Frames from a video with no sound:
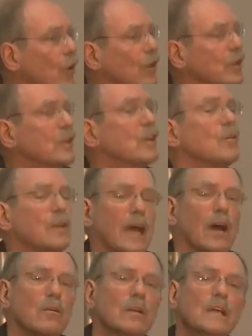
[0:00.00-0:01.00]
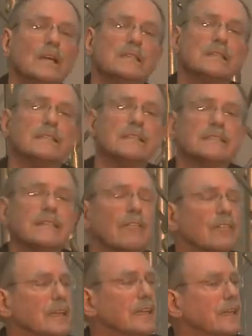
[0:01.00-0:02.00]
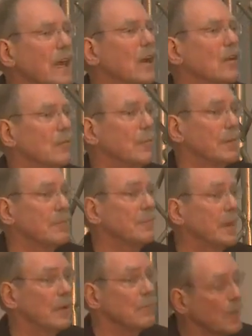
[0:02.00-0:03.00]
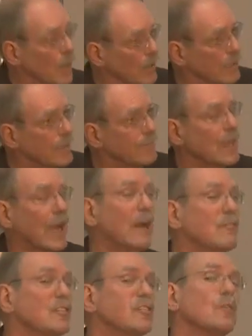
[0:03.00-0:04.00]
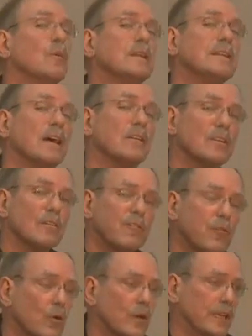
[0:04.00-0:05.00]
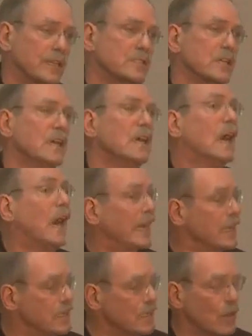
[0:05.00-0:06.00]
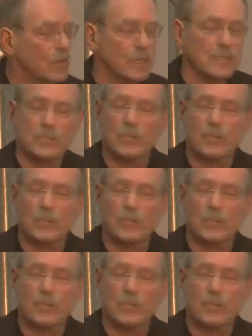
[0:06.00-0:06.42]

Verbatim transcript: oil could go down to the $70 mark. Obviously, it went down to the 40s. I didn't know that